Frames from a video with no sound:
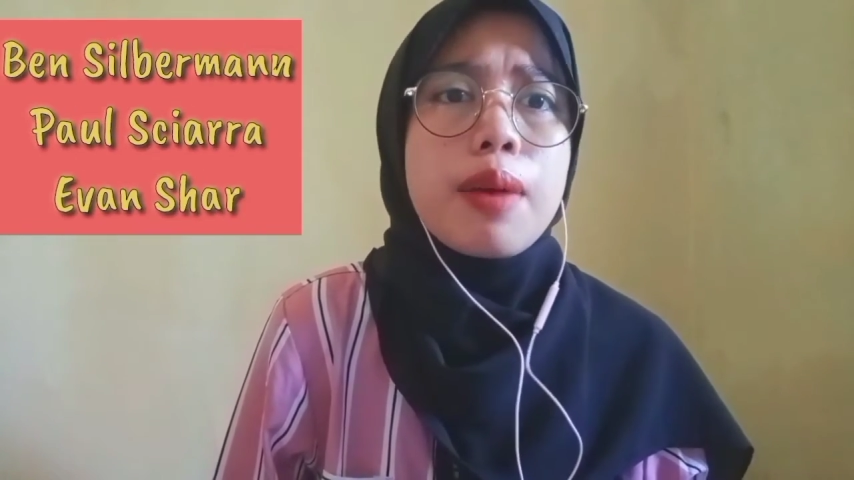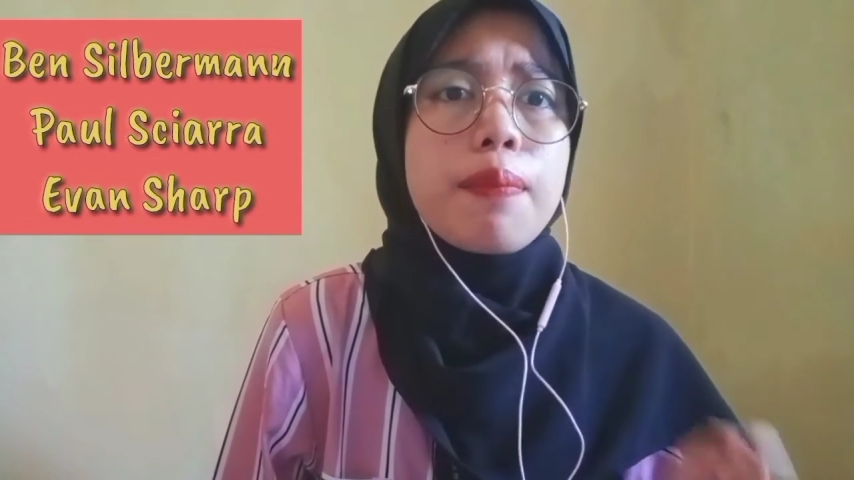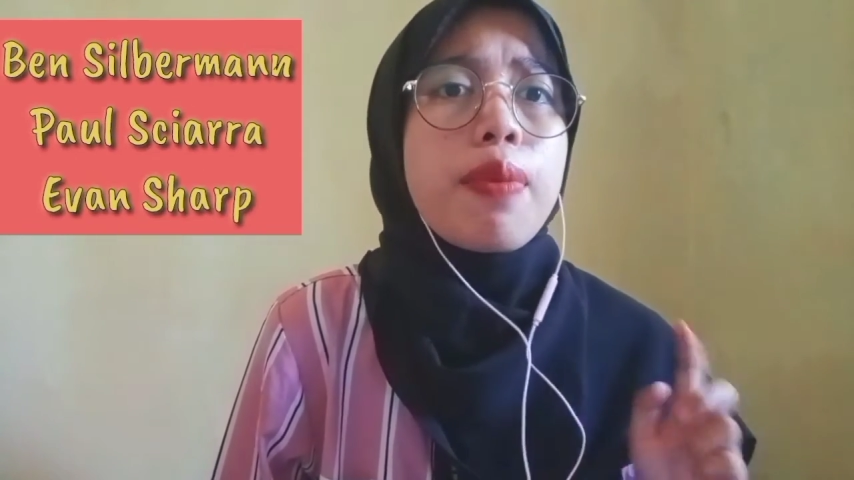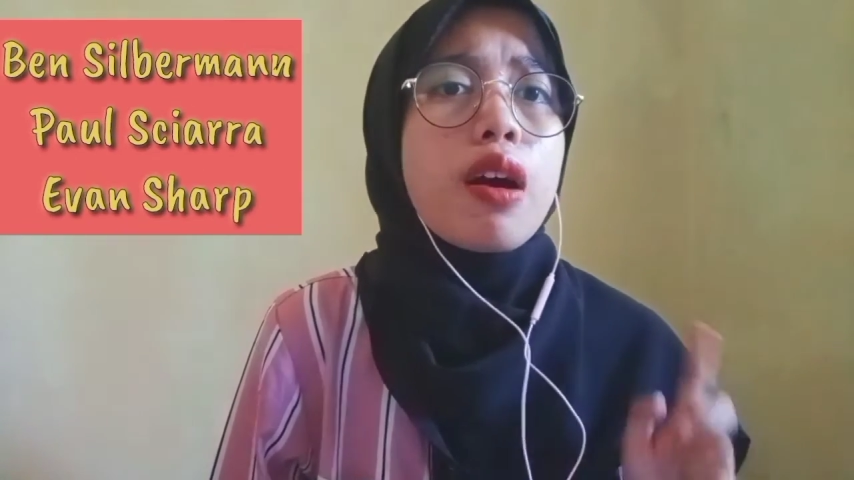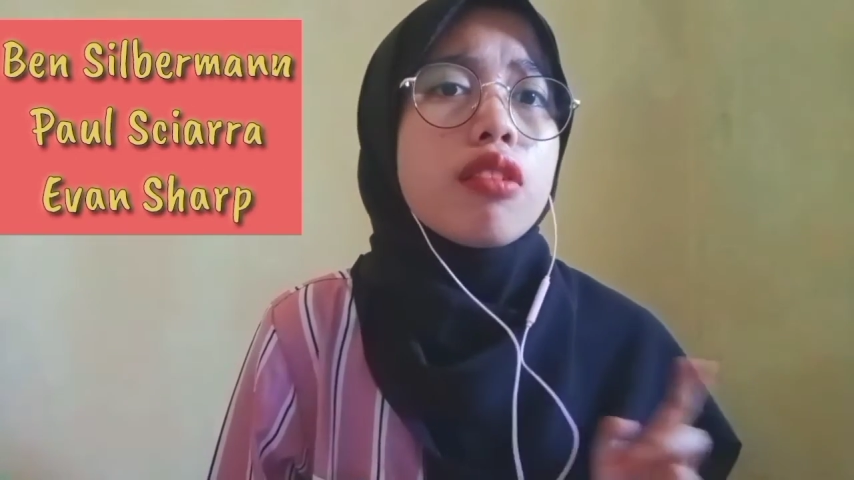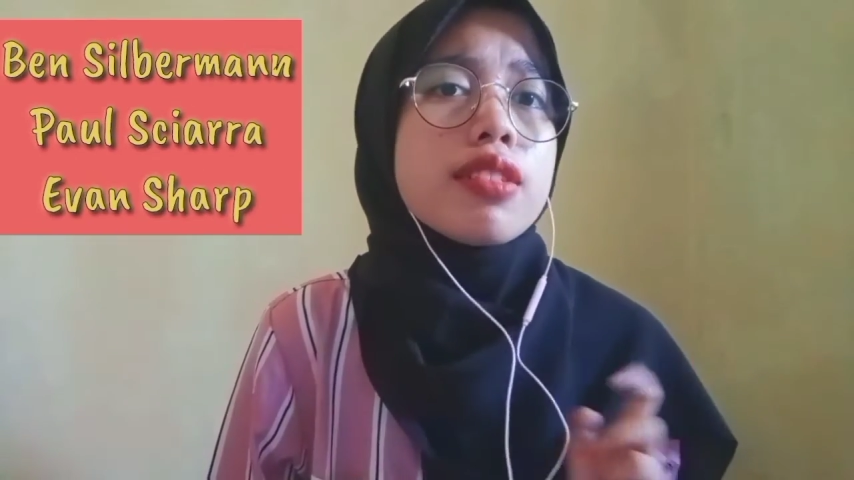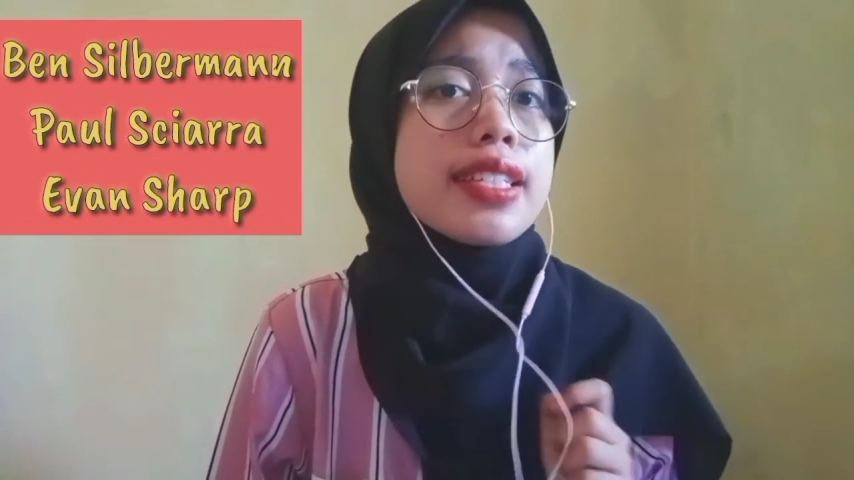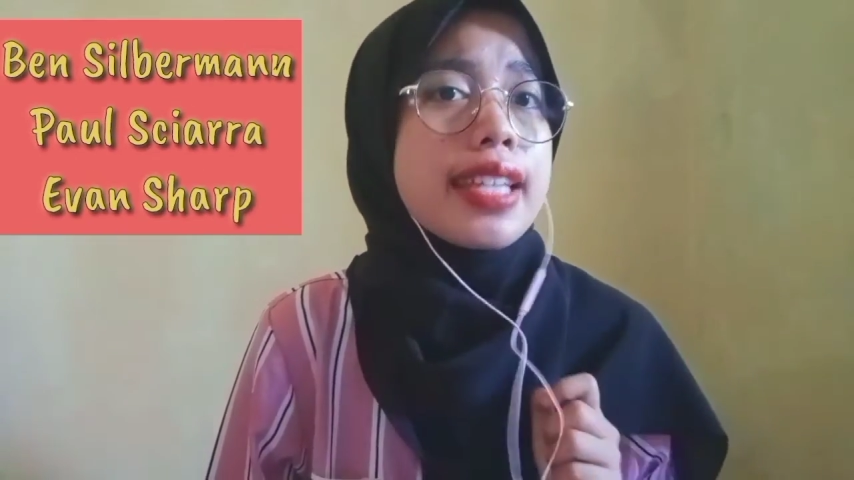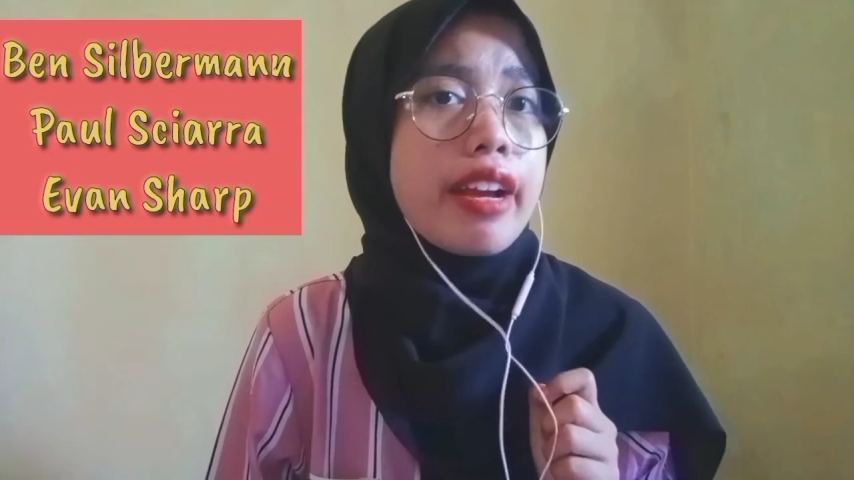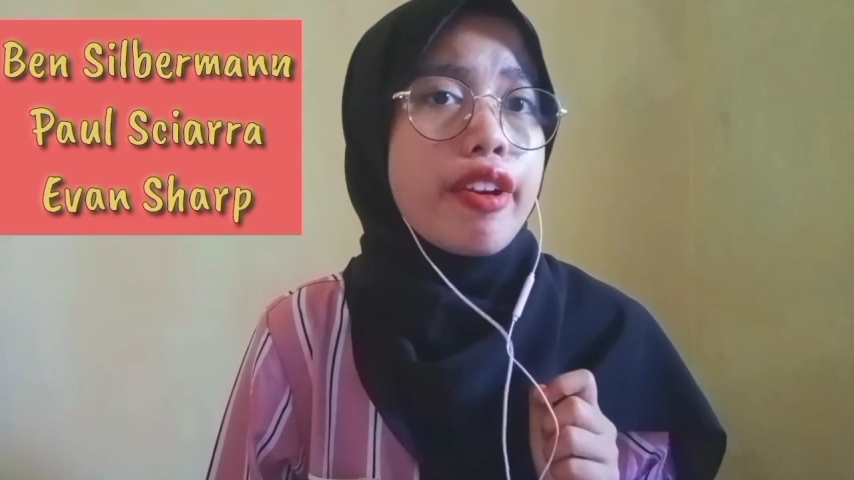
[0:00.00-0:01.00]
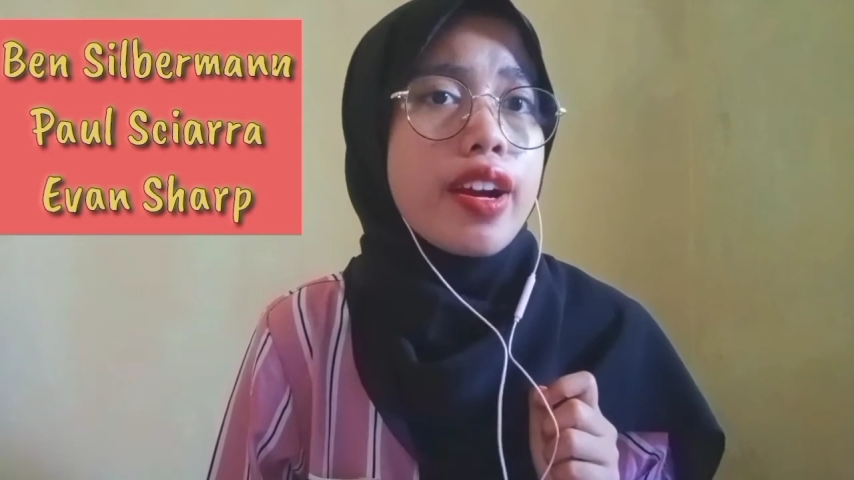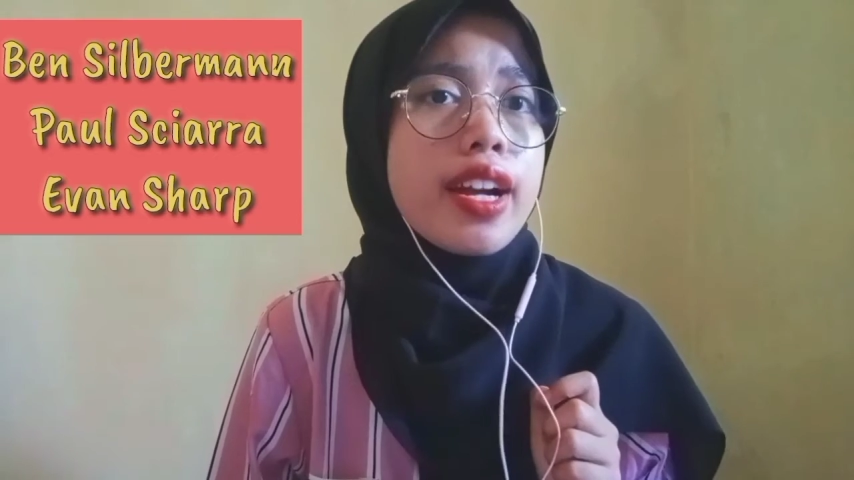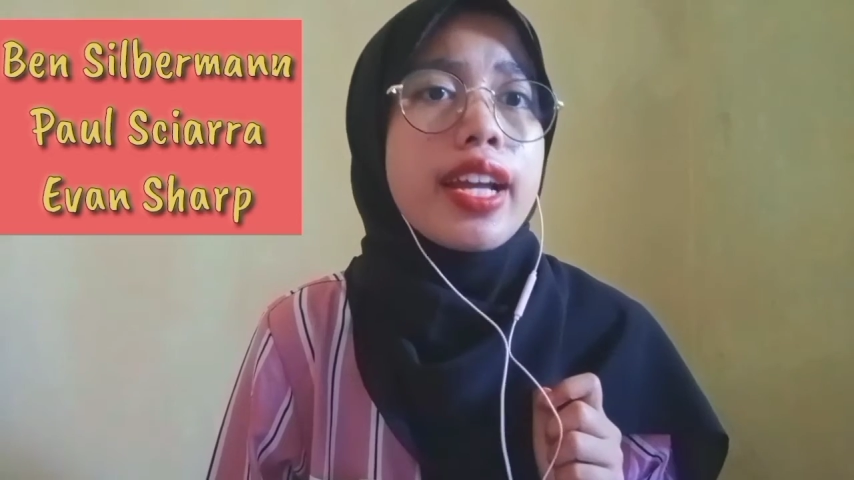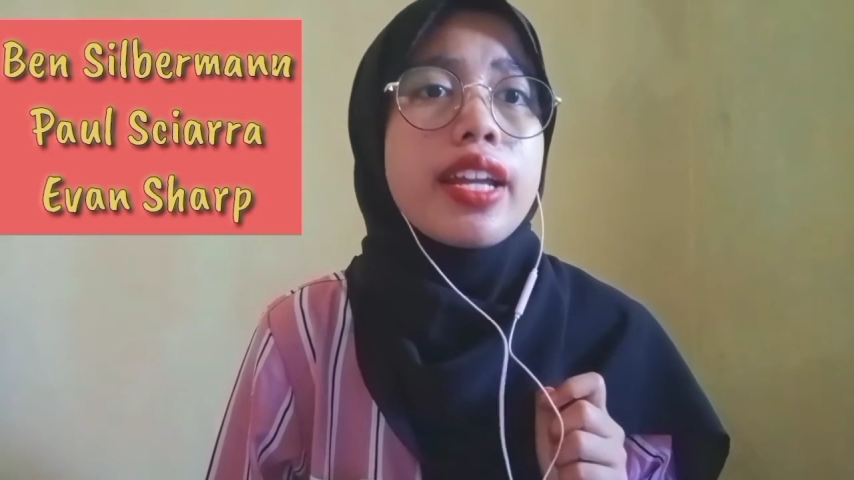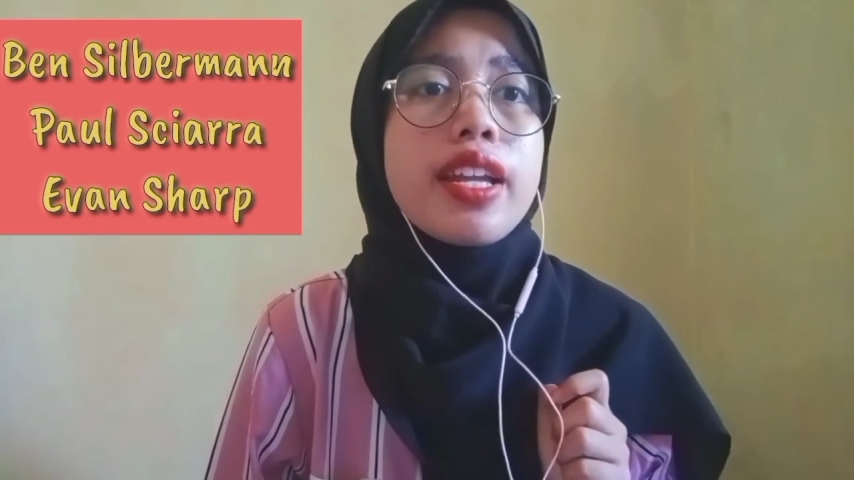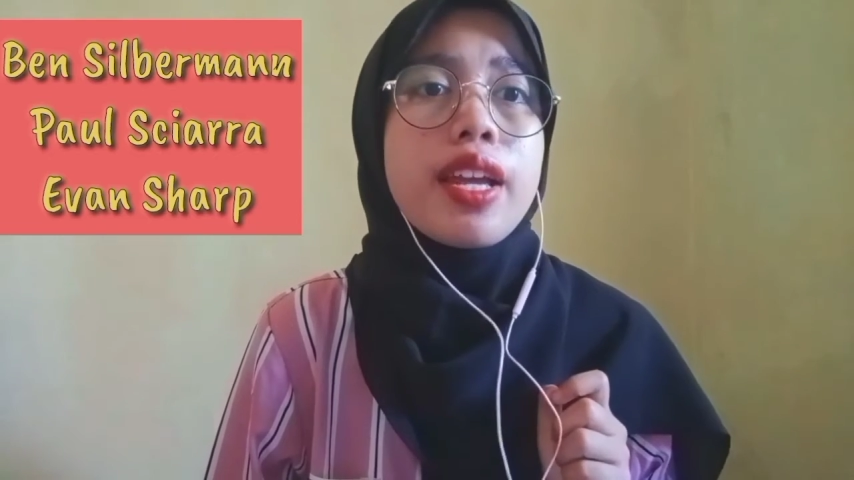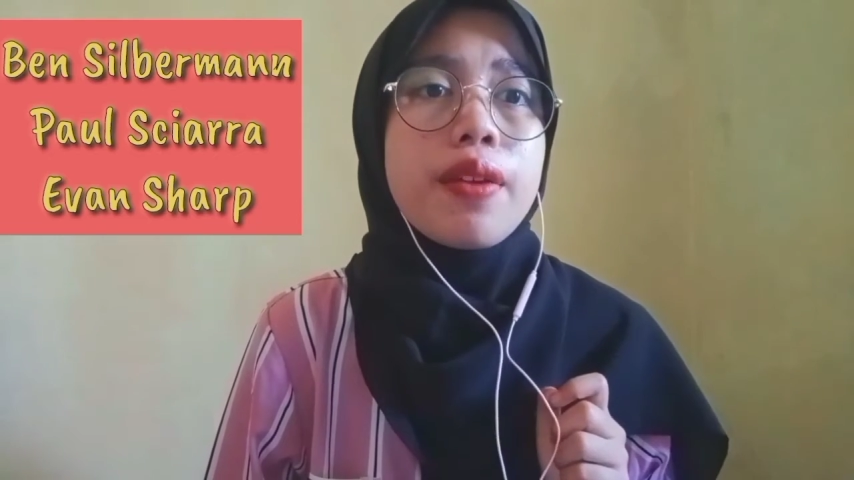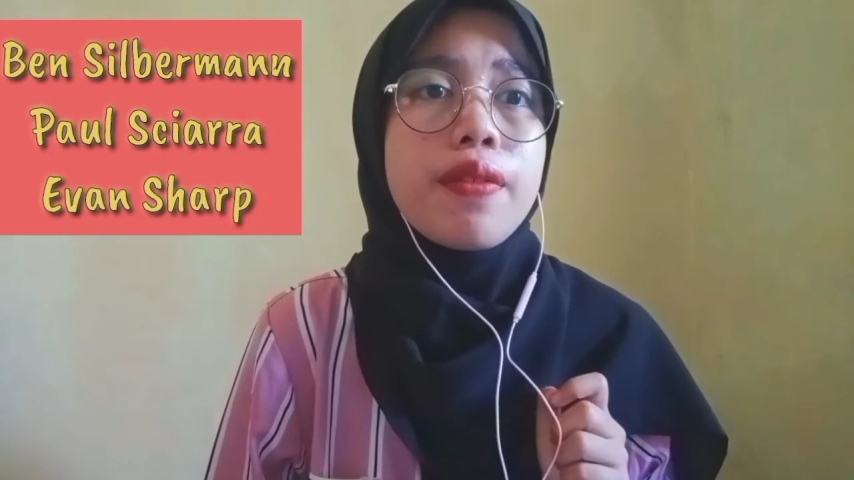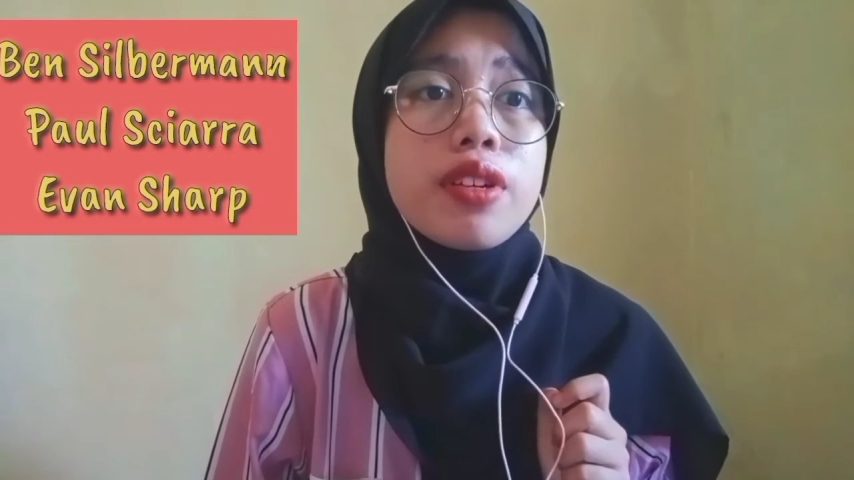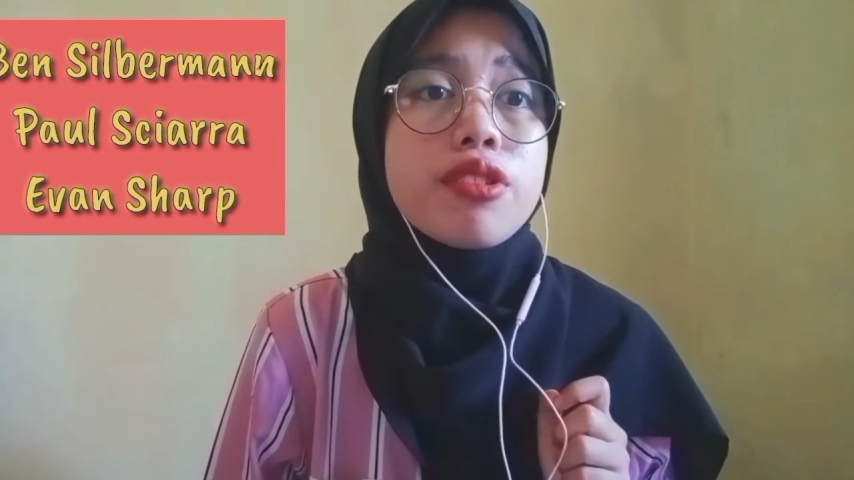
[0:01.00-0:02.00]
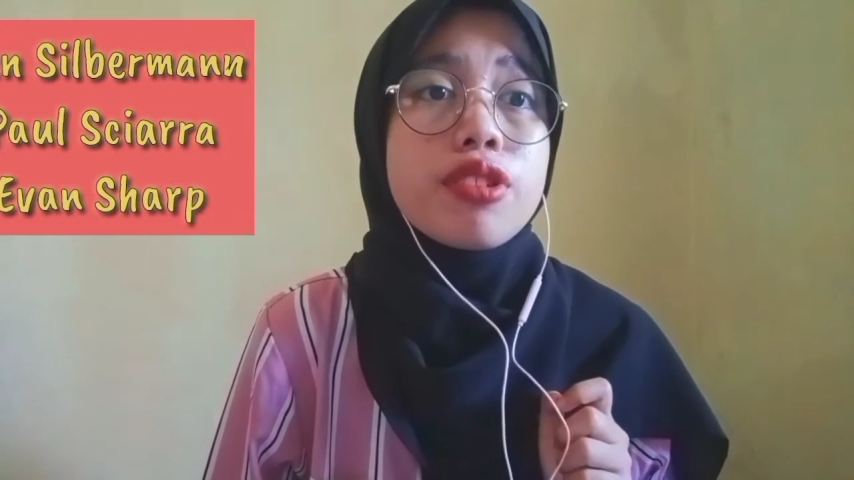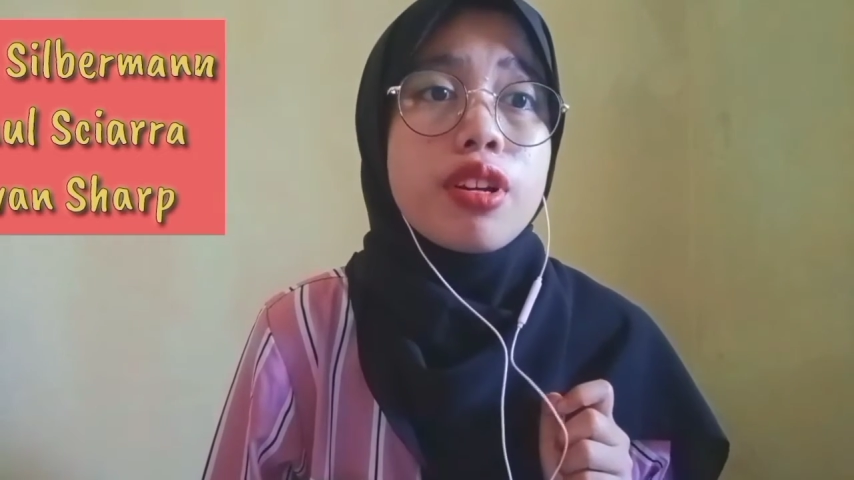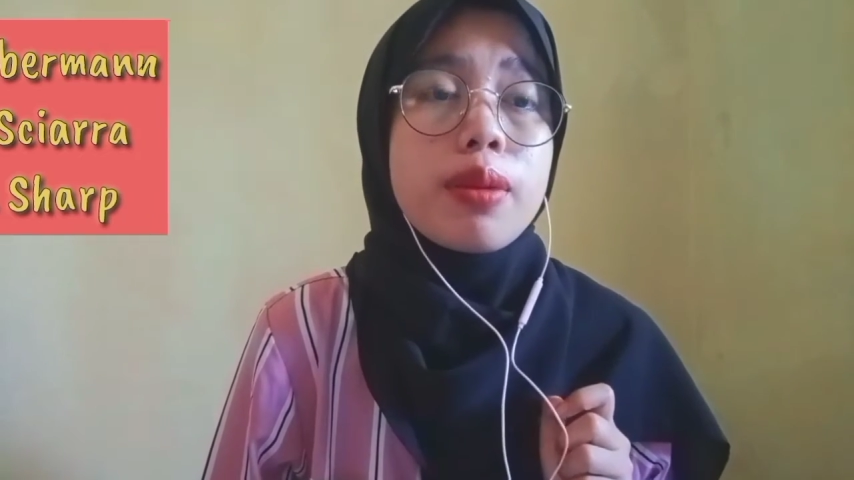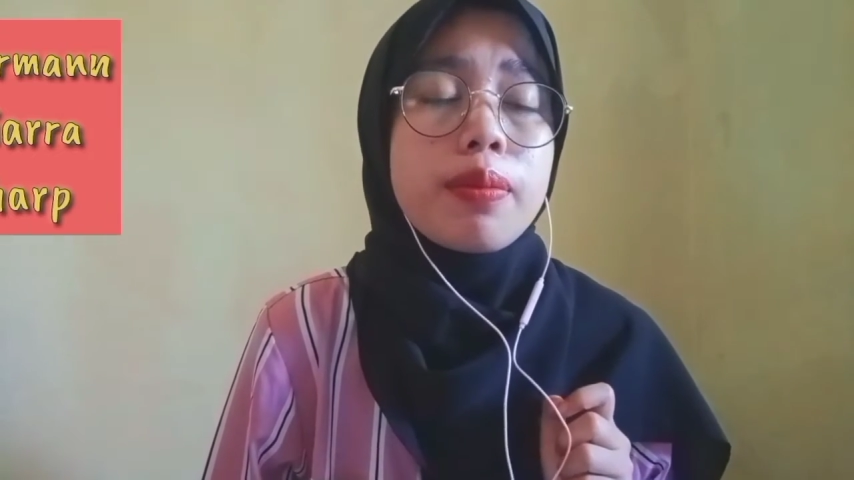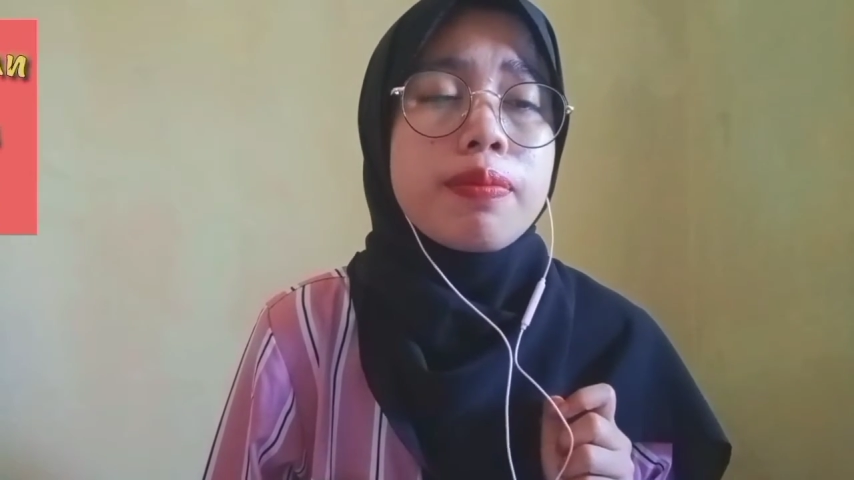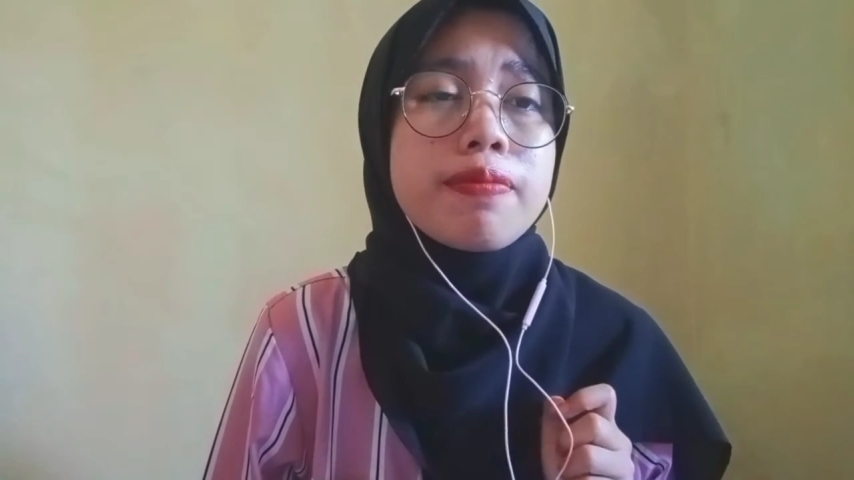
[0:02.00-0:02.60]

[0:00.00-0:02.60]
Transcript: Paul Sierra, and Evan Sharp,